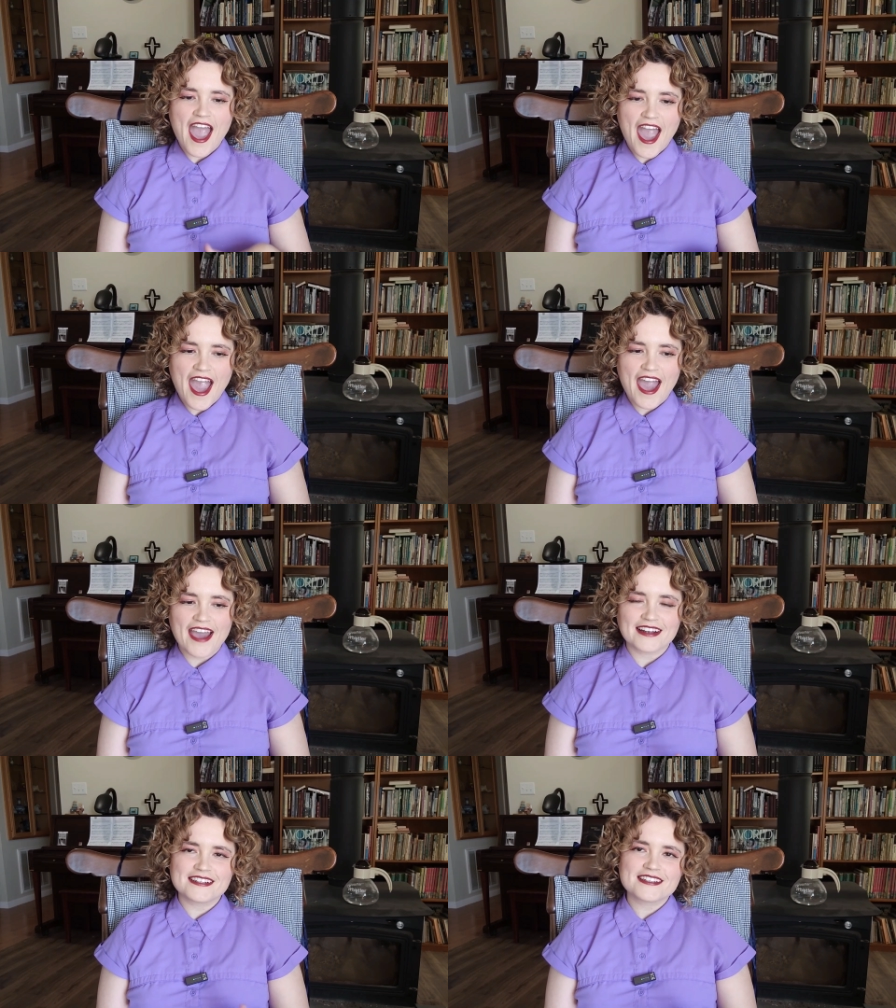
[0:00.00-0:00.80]

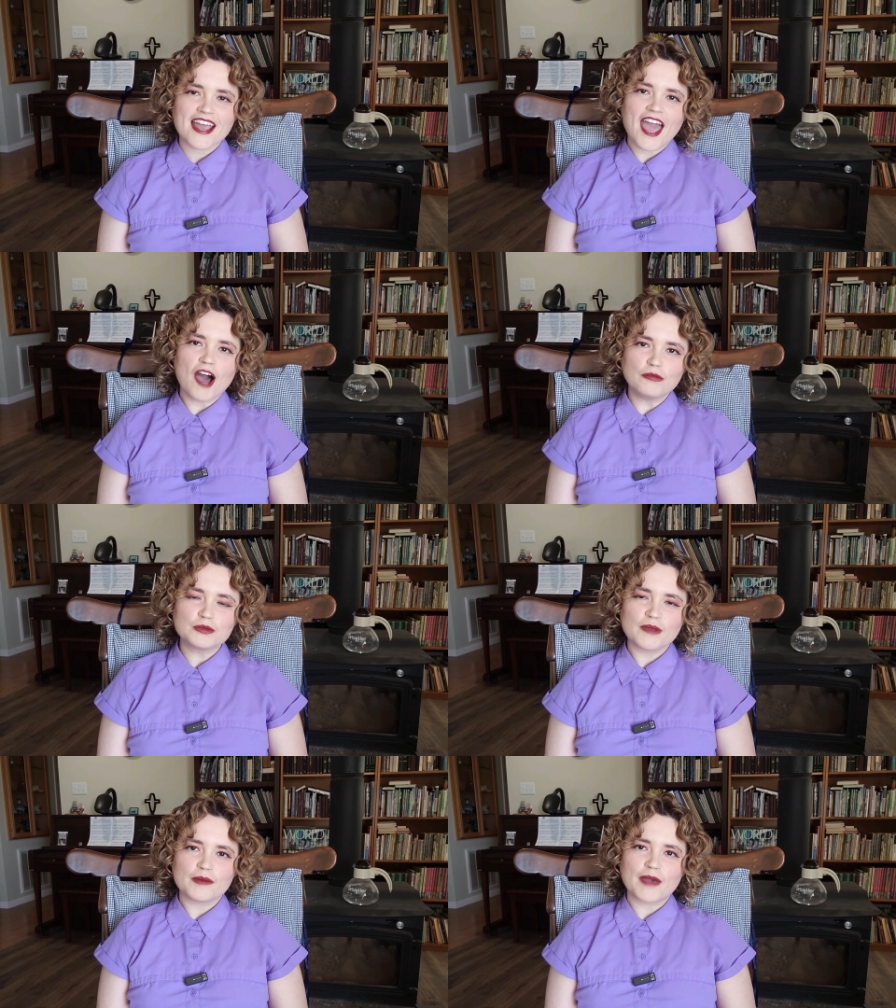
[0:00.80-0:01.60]
and
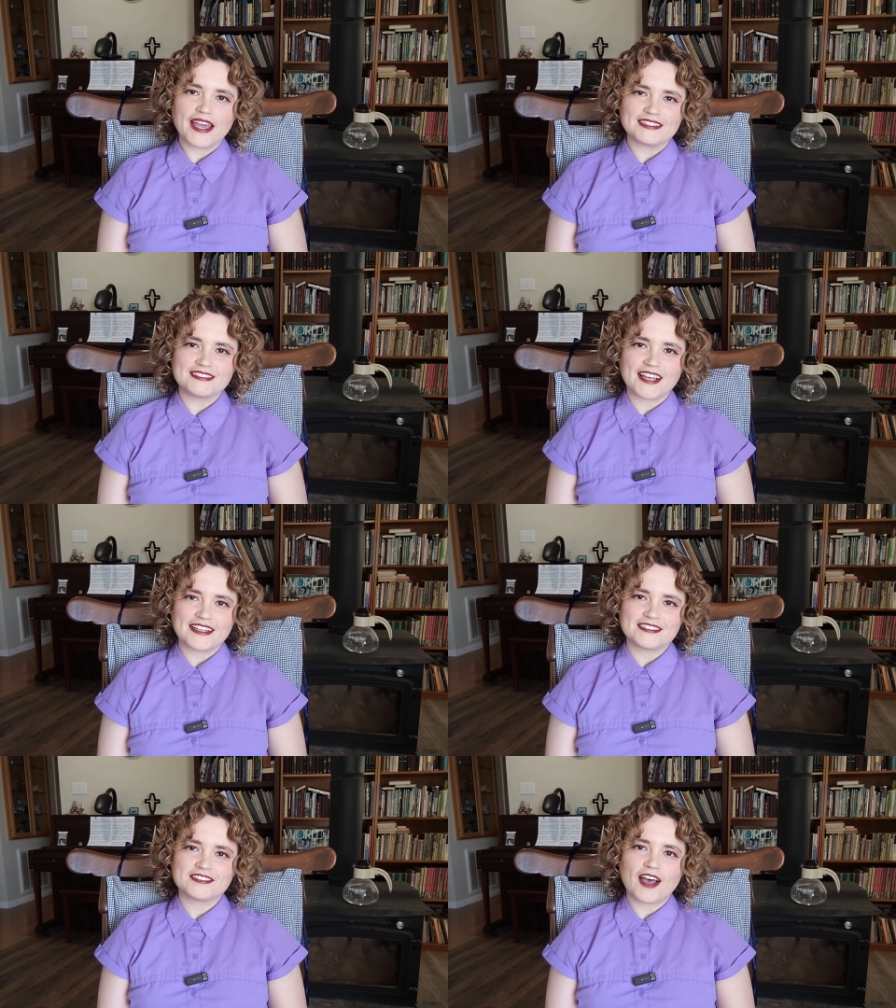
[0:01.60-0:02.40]
helped me make
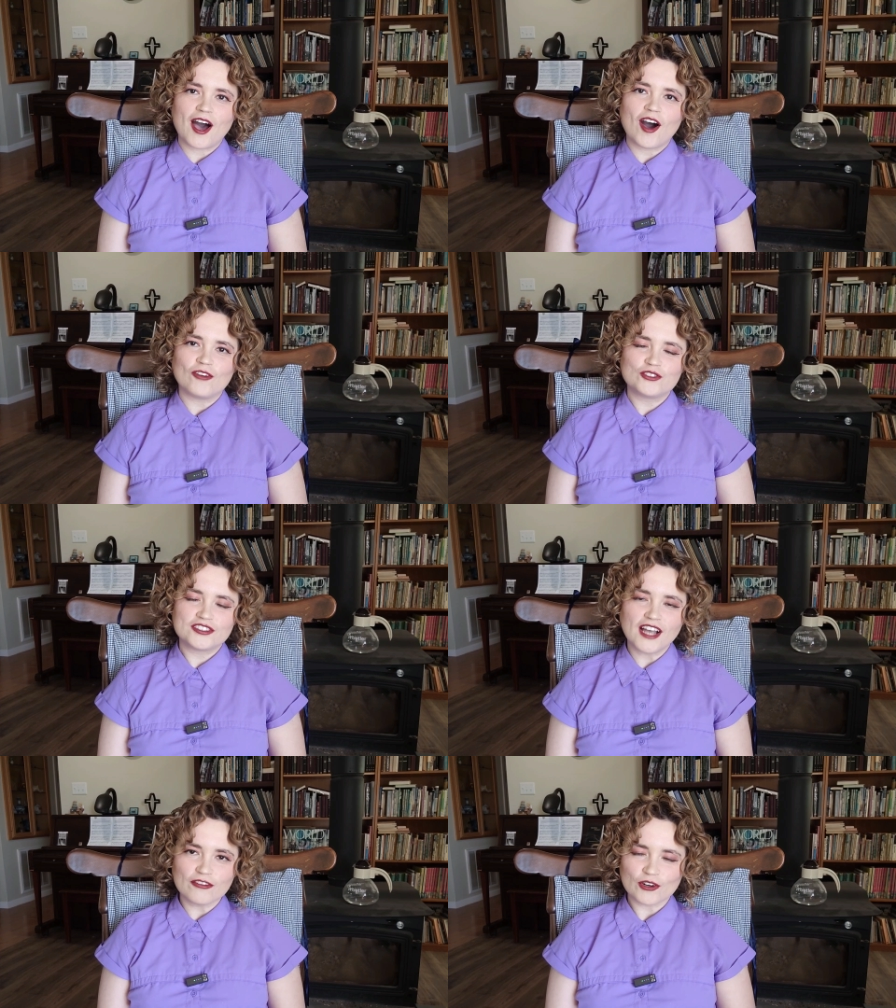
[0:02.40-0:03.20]
sense of
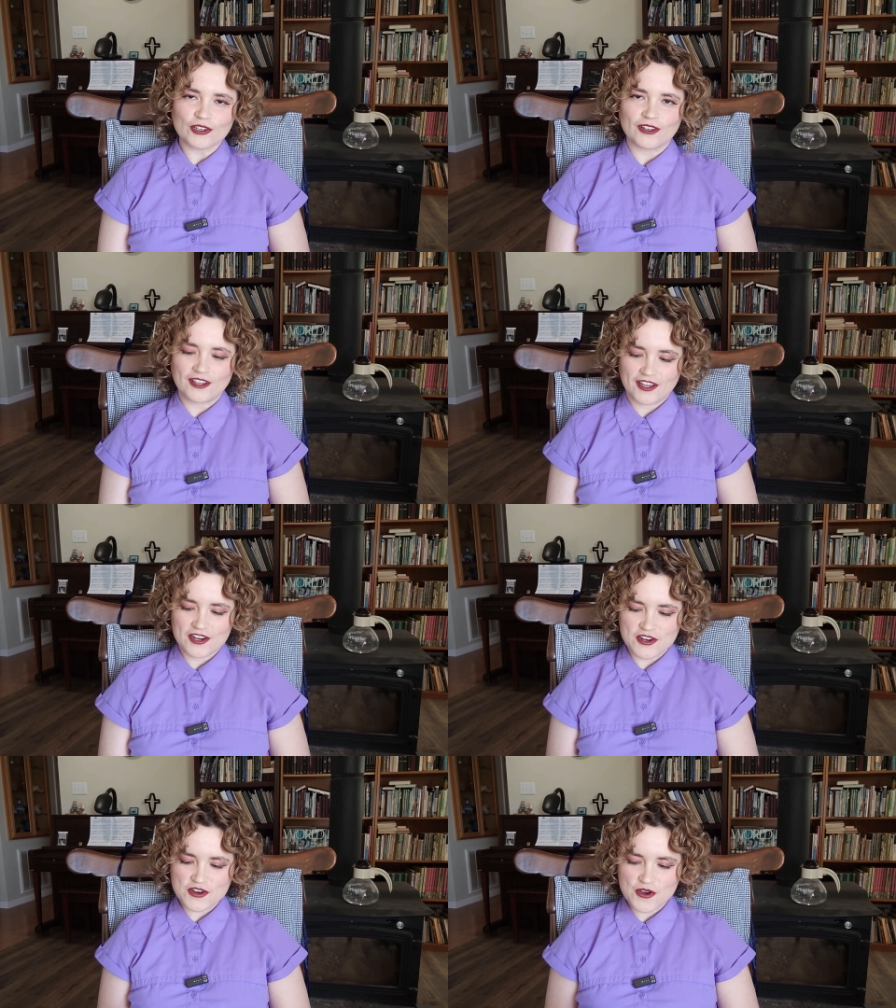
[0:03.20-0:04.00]
several
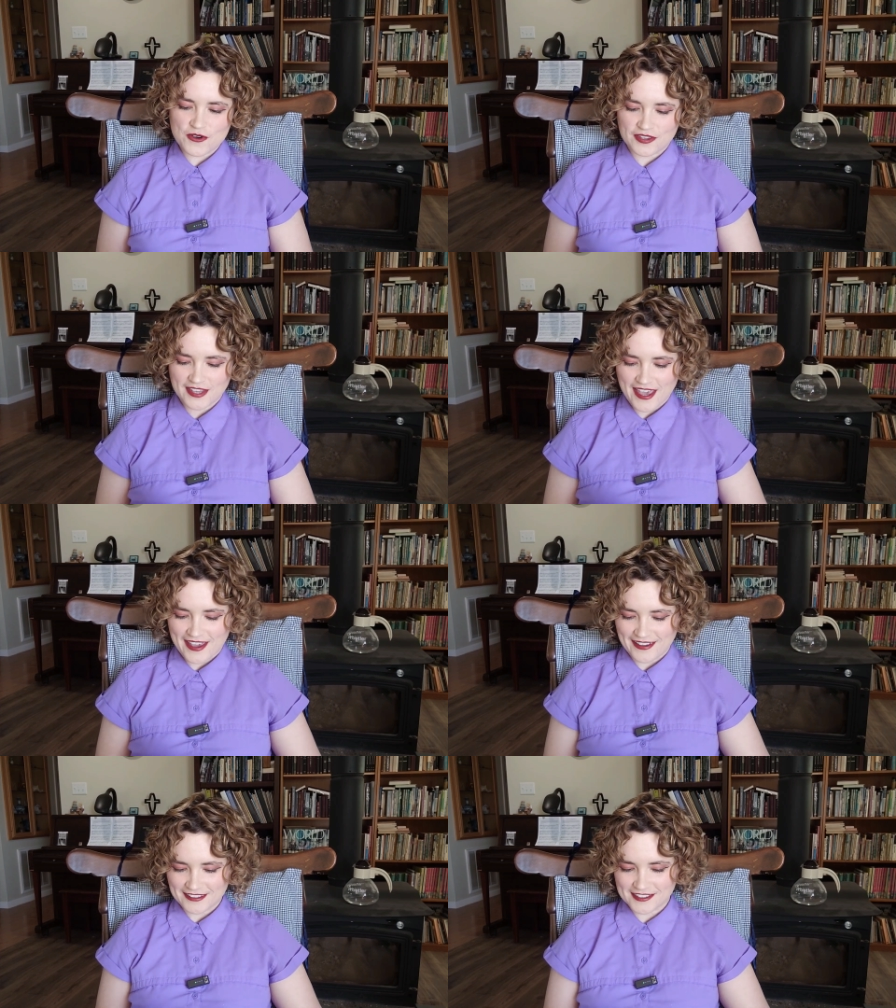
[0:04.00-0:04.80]
new
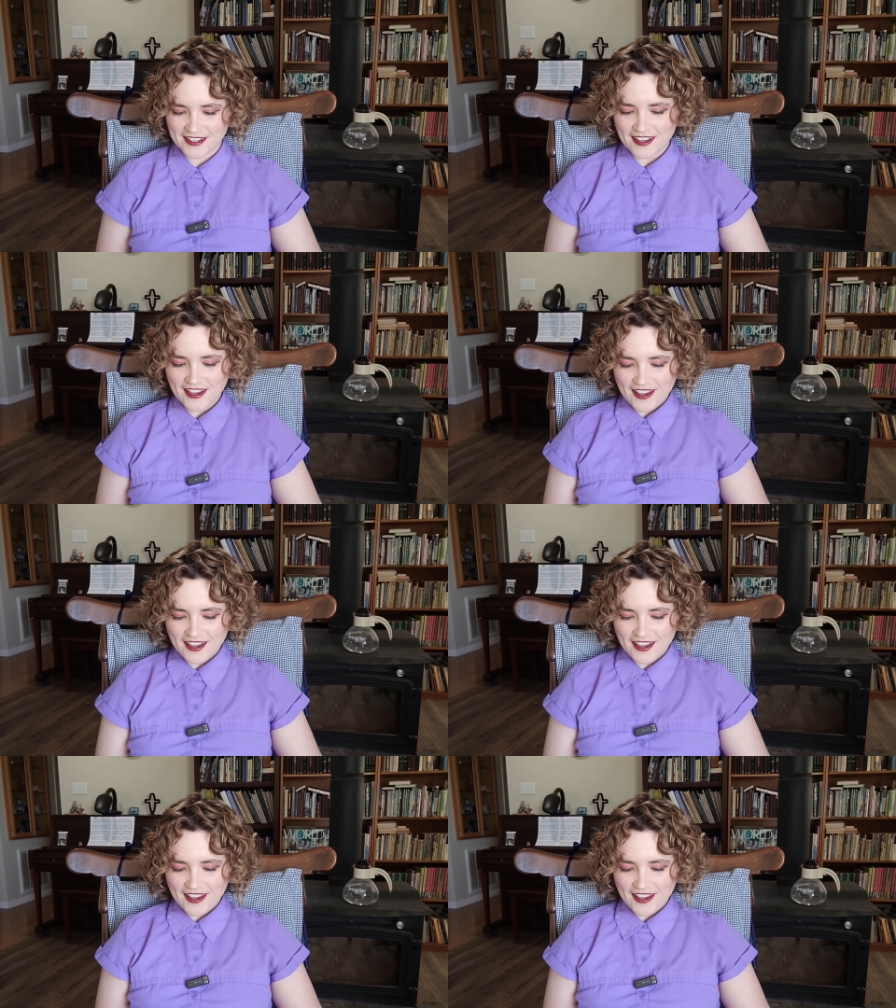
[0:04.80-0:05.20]
things.